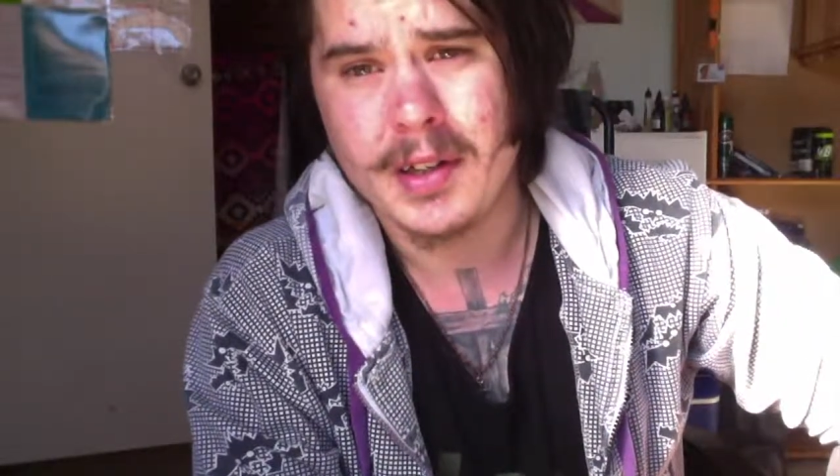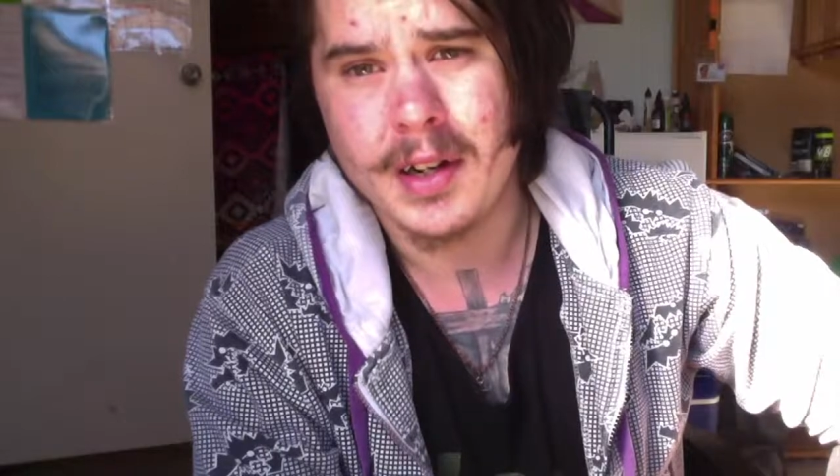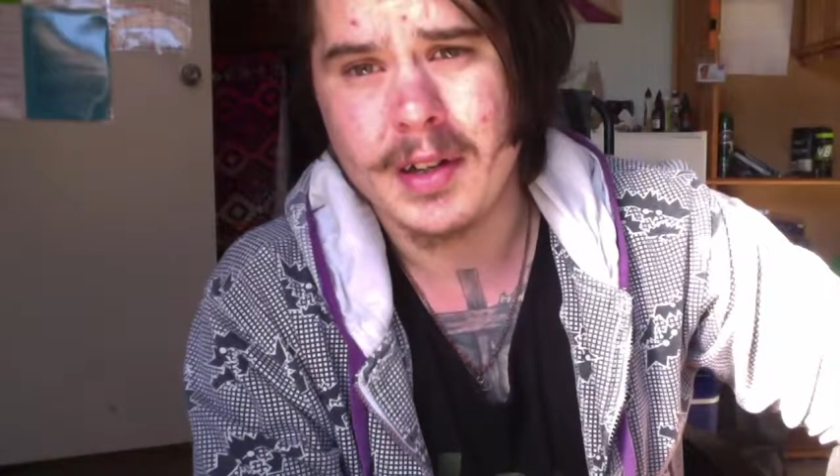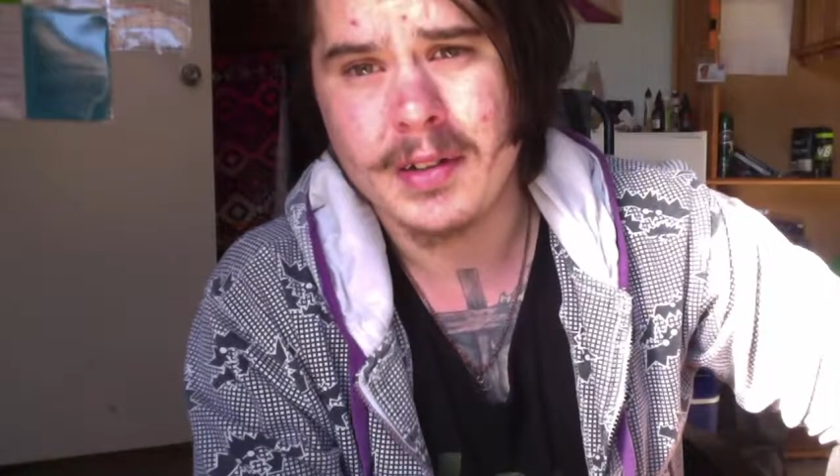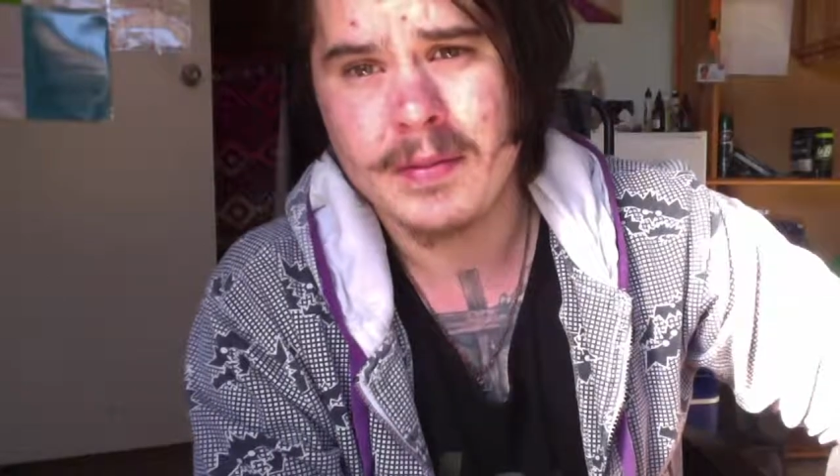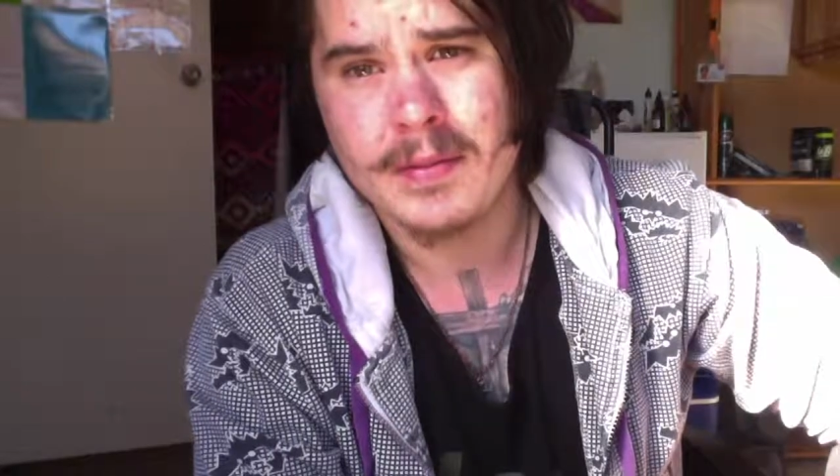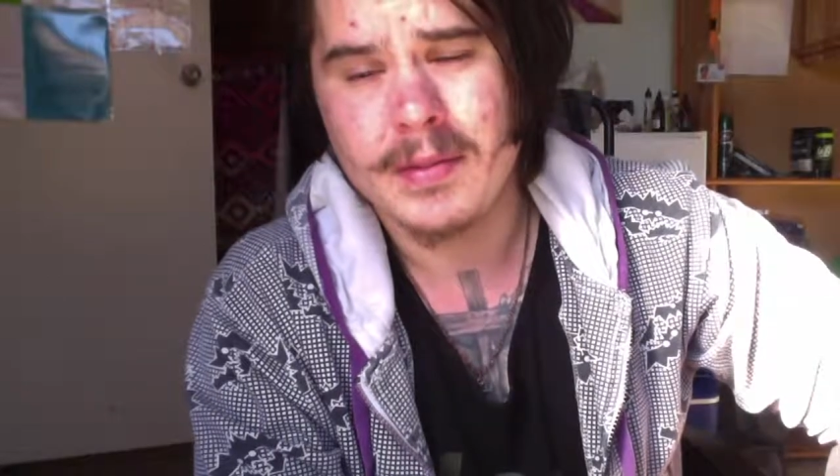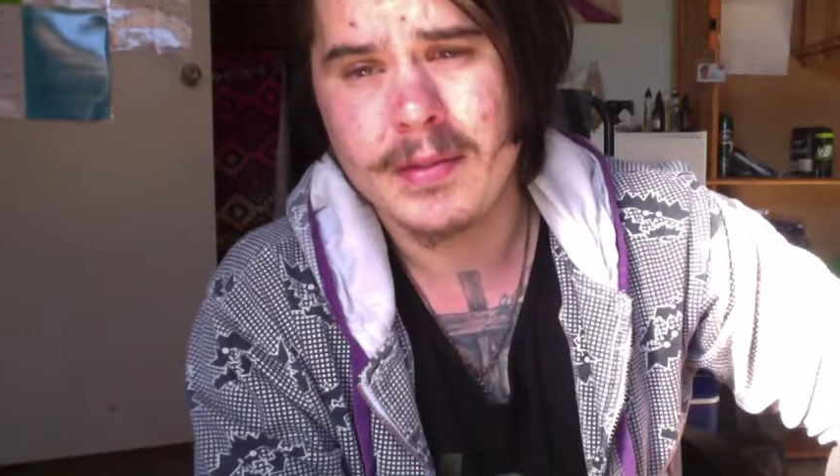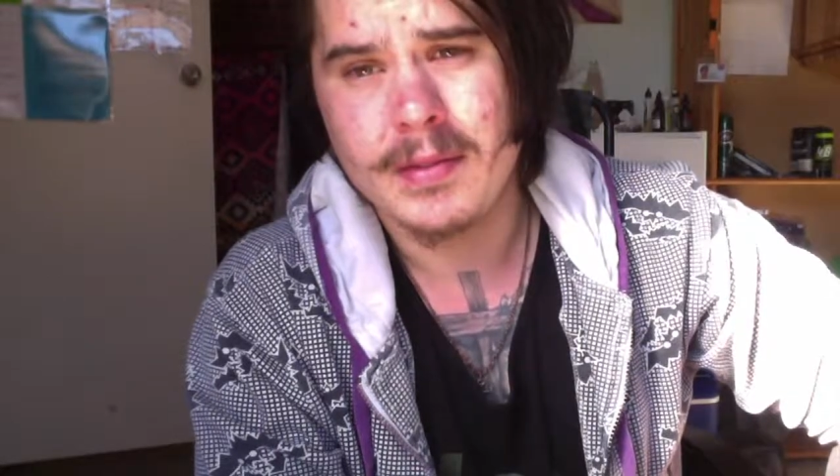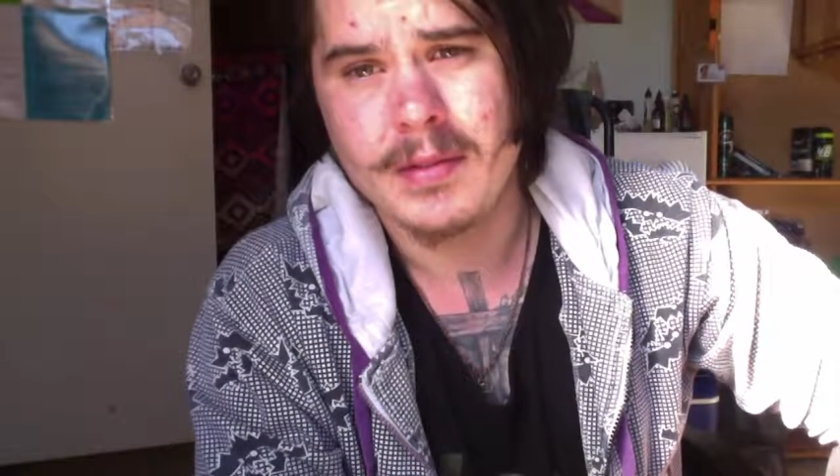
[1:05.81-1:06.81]

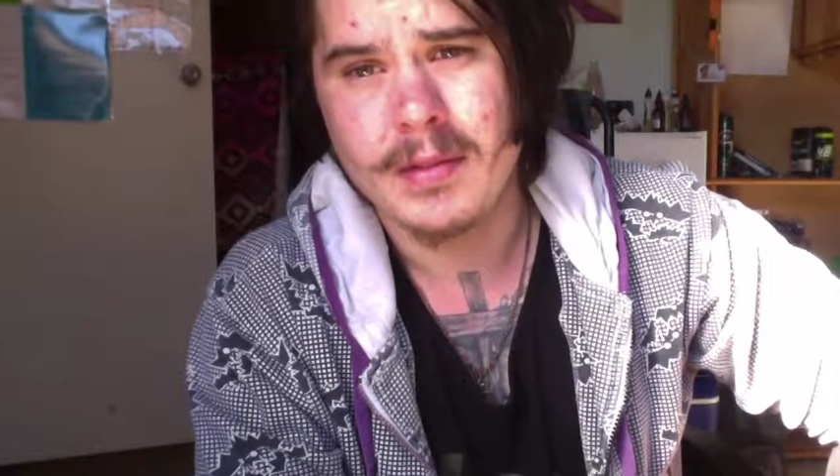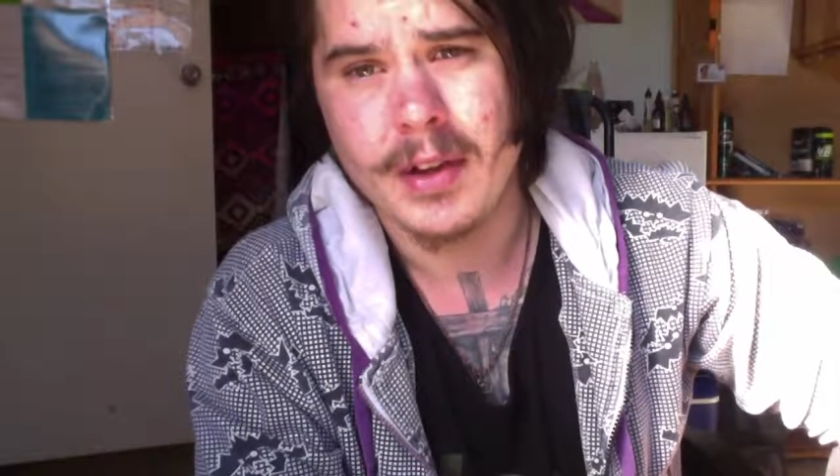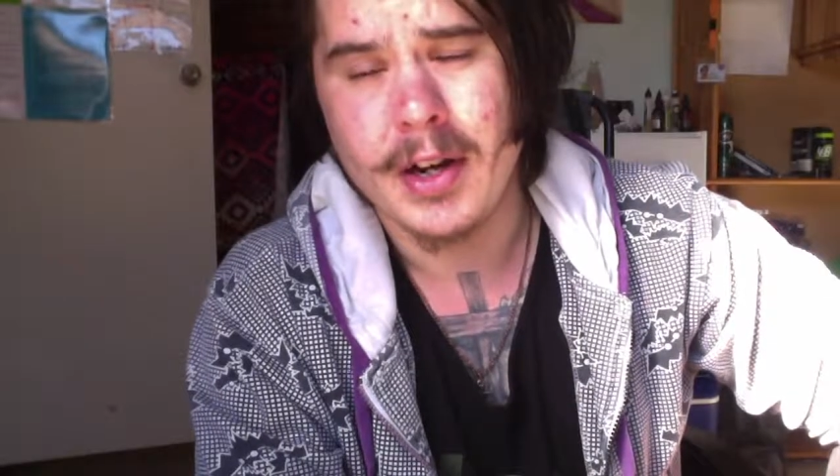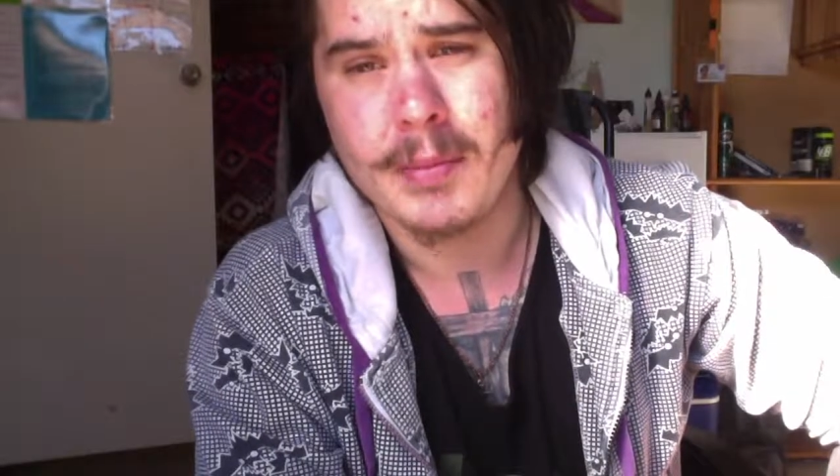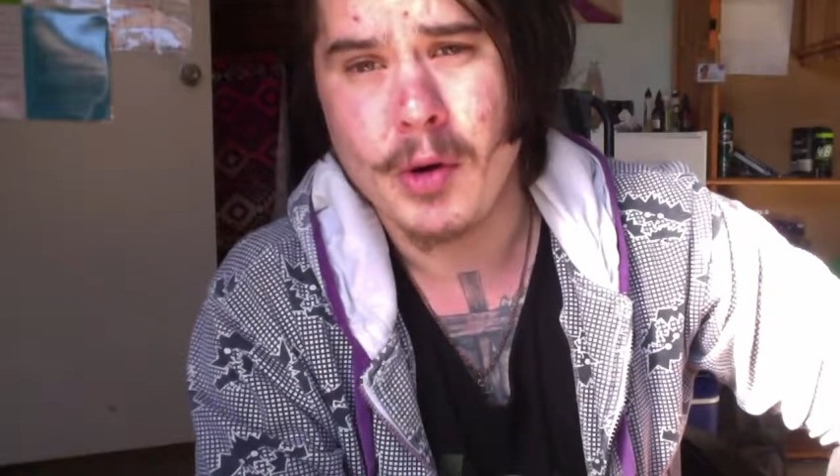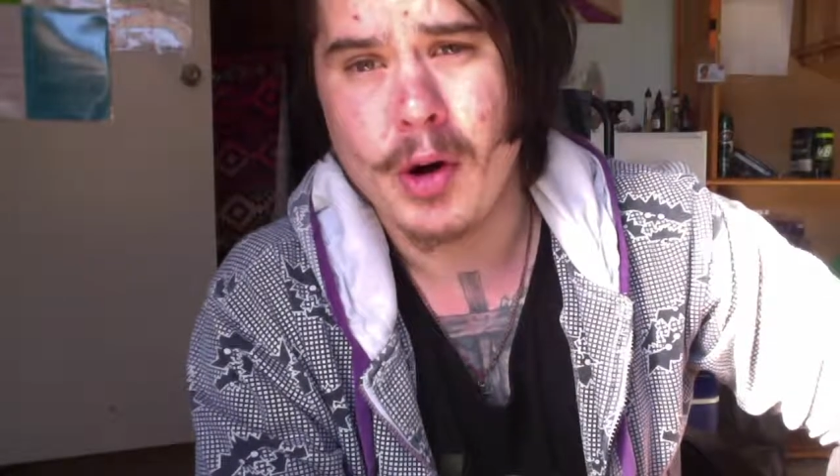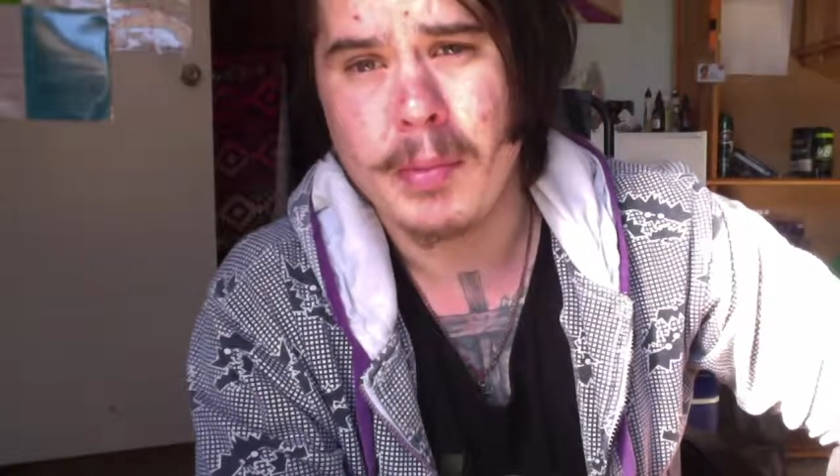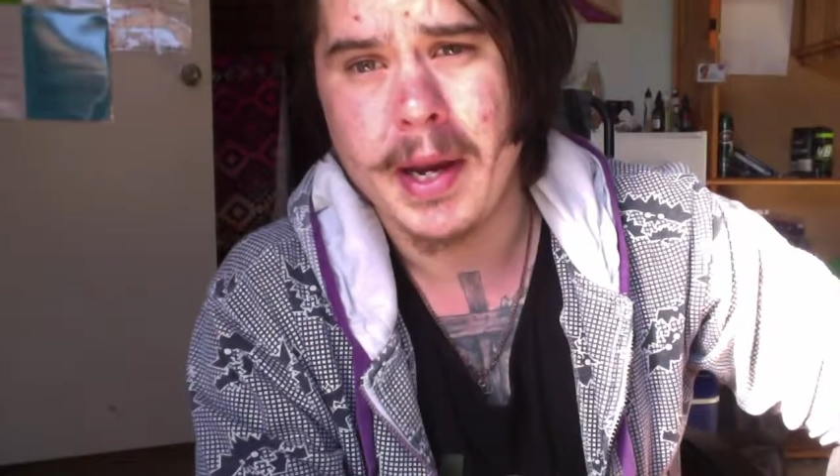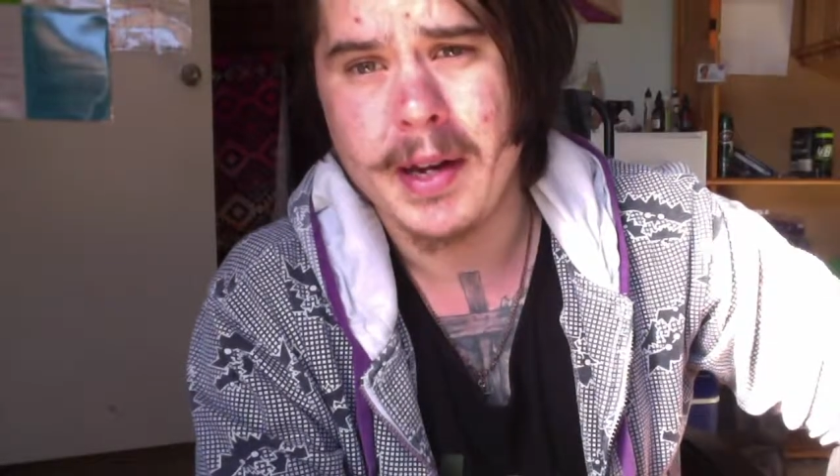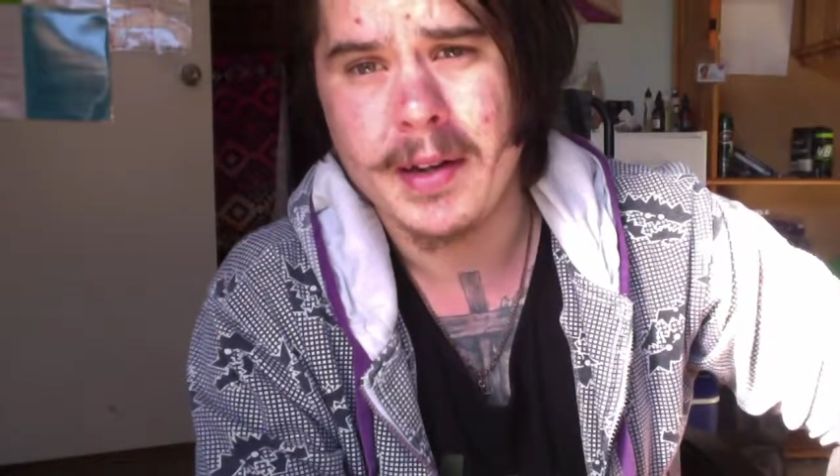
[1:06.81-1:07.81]
know, learning more
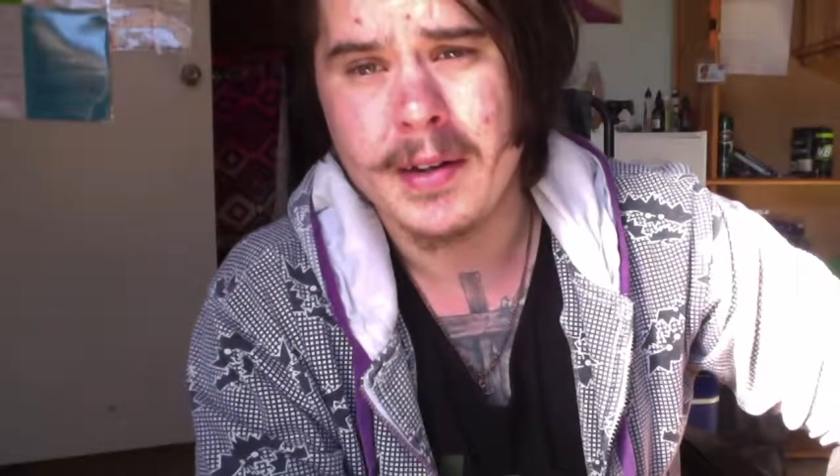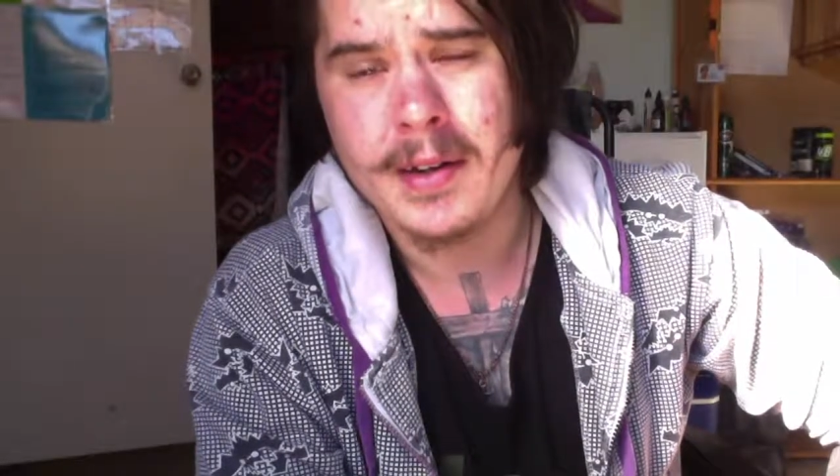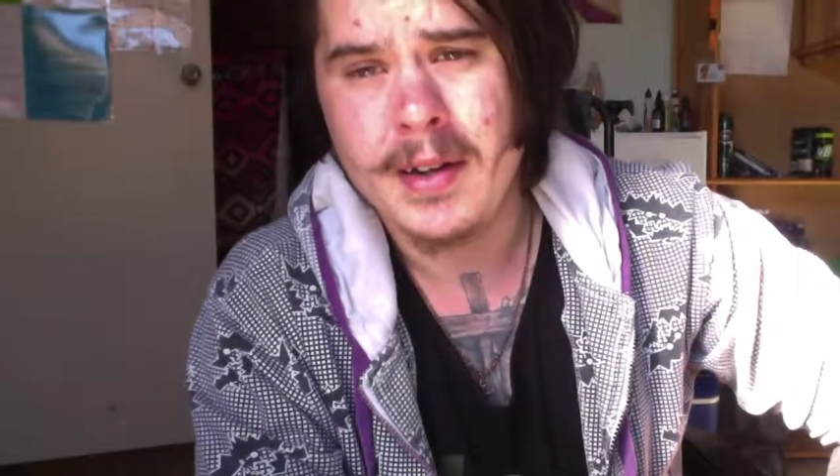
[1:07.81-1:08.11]
about it.